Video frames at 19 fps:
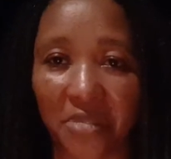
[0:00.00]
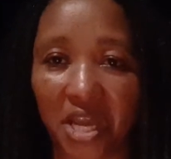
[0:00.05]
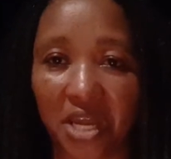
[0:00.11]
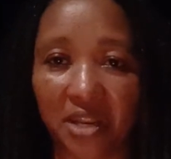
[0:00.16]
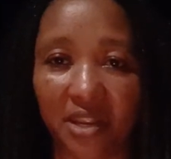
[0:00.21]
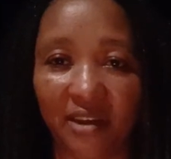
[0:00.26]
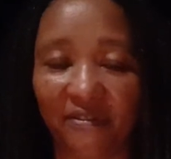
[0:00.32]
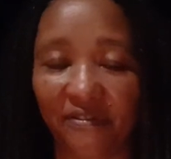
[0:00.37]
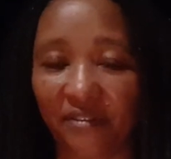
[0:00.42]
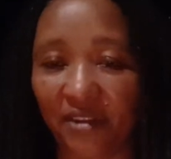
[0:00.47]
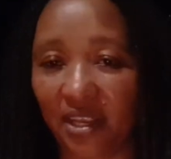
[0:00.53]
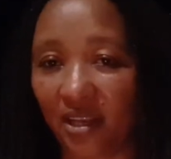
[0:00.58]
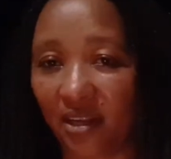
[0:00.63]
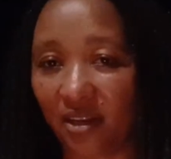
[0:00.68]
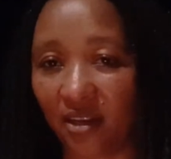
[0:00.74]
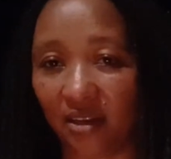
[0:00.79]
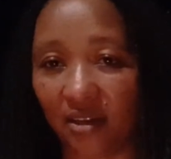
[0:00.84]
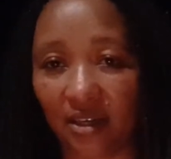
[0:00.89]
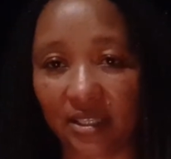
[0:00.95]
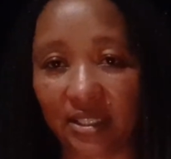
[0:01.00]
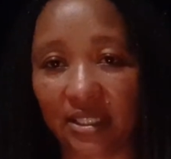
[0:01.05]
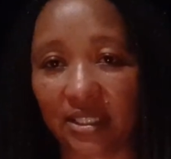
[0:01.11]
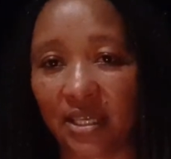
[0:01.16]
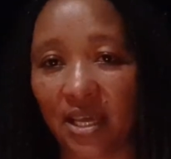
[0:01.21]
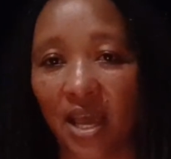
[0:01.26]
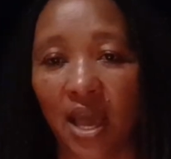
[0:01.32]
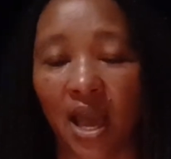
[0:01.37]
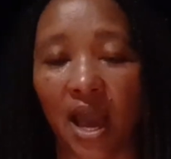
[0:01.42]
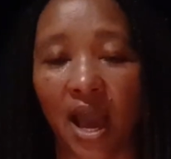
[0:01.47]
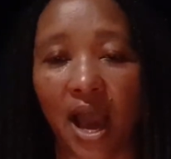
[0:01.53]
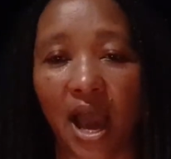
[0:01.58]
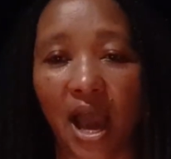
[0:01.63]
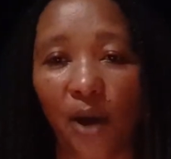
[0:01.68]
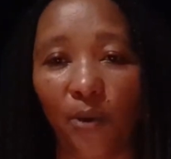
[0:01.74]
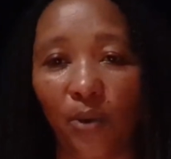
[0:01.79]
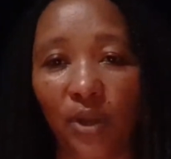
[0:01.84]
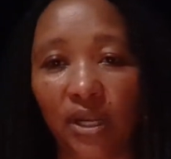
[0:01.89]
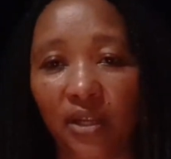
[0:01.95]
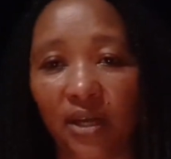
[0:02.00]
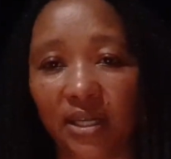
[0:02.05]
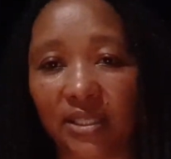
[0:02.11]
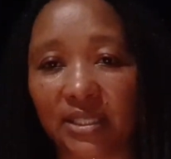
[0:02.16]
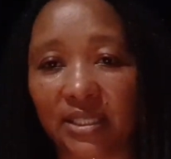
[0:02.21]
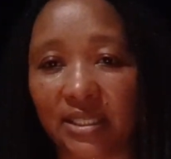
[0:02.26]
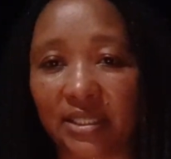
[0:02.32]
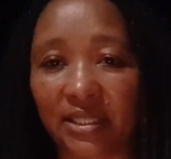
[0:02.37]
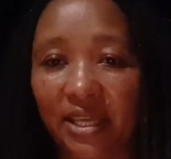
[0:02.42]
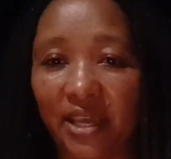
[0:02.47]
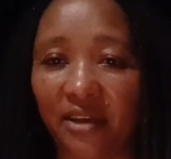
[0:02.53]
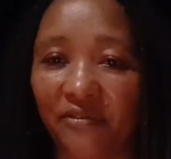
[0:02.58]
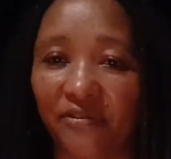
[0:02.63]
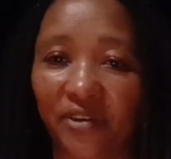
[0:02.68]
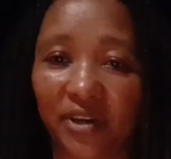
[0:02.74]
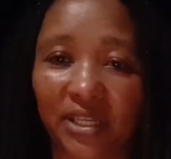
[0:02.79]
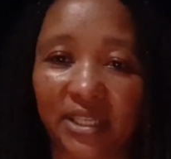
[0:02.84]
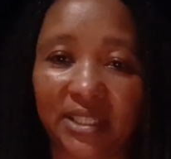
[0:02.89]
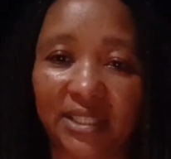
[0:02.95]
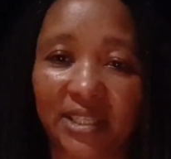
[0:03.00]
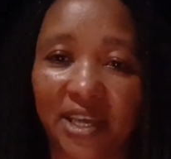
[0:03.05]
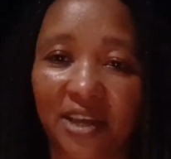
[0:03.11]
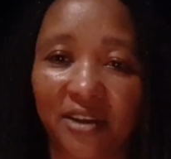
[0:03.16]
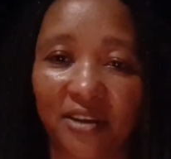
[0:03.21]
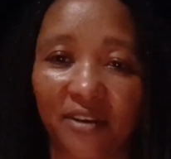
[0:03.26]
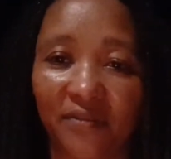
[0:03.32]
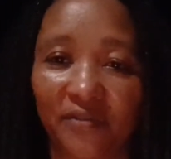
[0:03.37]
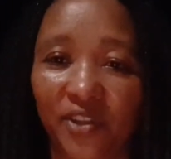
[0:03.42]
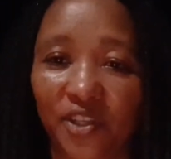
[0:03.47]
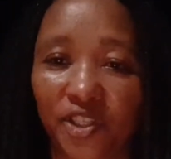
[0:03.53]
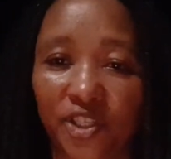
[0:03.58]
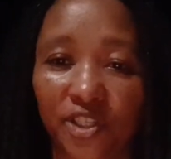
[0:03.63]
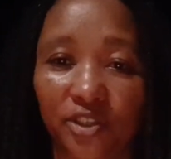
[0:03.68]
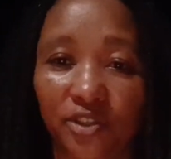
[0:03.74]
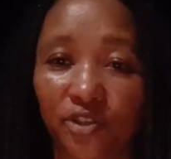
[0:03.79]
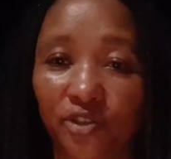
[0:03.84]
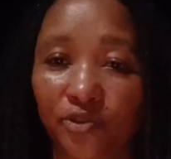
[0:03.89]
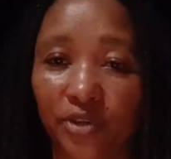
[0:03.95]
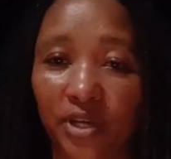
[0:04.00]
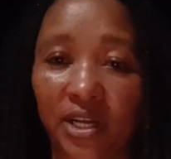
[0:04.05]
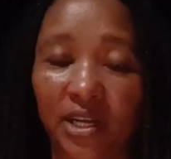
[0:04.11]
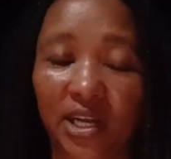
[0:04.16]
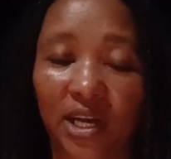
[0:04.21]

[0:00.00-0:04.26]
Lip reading: Definitely not. I will not stay for the sake of the children.